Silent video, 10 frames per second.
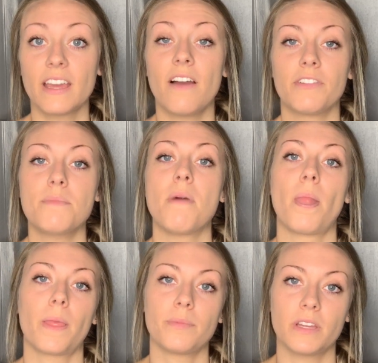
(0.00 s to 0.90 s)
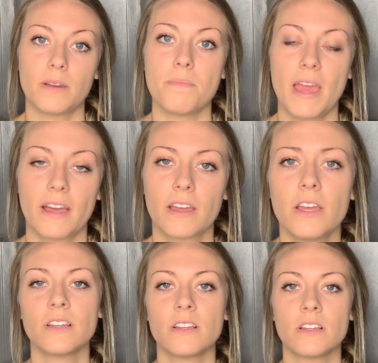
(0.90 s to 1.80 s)
every month I'm going to make.
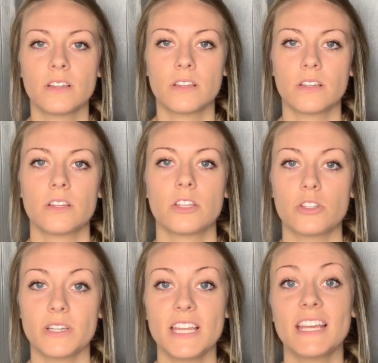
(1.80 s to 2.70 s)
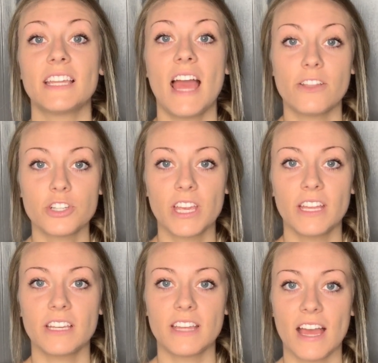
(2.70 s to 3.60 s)
So I take an
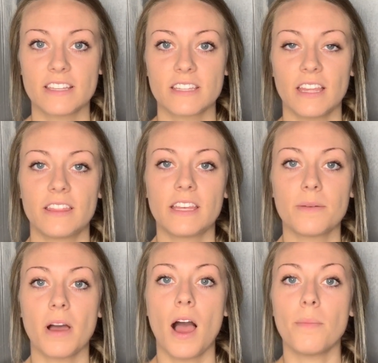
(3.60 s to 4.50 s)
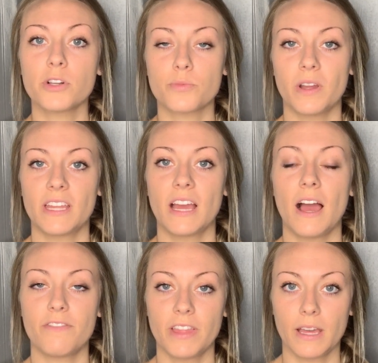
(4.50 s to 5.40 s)
educated guess and think about how much money I
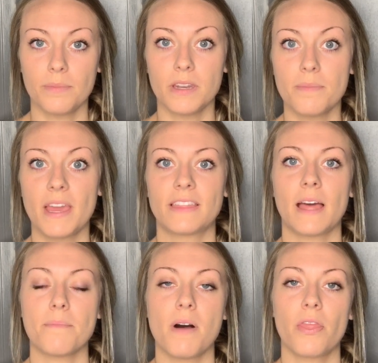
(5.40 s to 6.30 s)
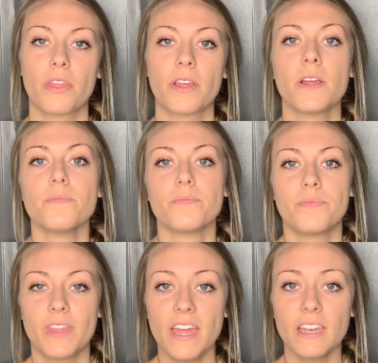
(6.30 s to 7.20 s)
think I'm going to make that month.
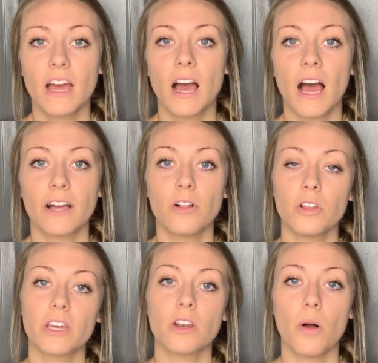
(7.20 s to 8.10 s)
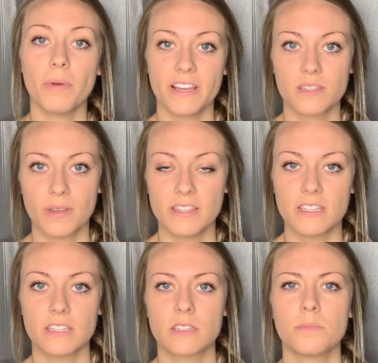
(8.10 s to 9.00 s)
Then I go look at all my
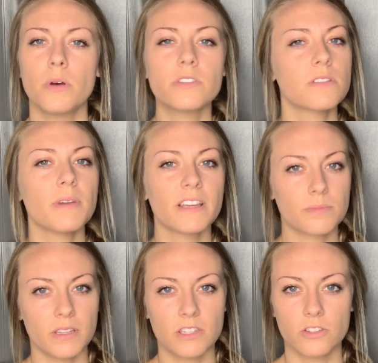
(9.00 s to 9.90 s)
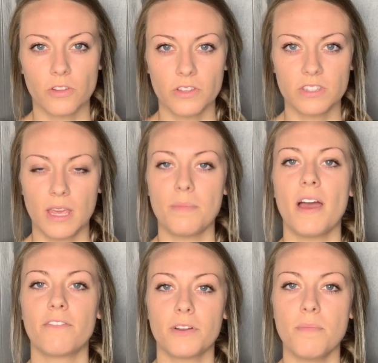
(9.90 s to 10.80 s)
expenses. Most of my expenses are the same
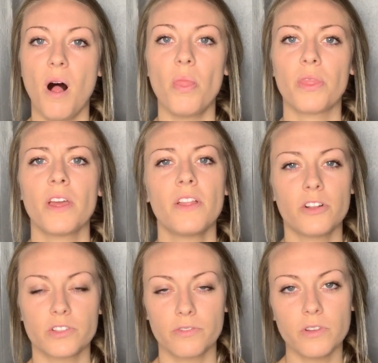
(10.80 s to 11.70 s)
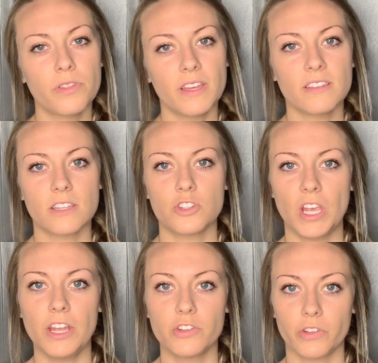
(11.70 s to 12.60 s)
every month. There's a few things that
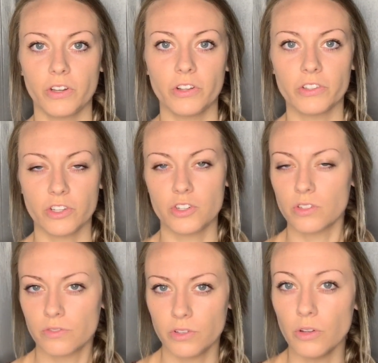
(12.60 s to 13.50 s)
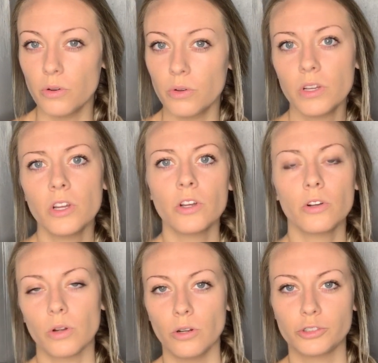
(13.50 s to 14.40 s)
change a little, such as food,
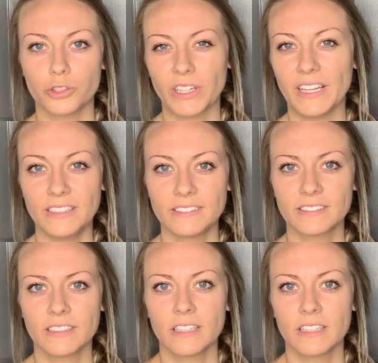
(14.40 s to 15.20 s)
groceries,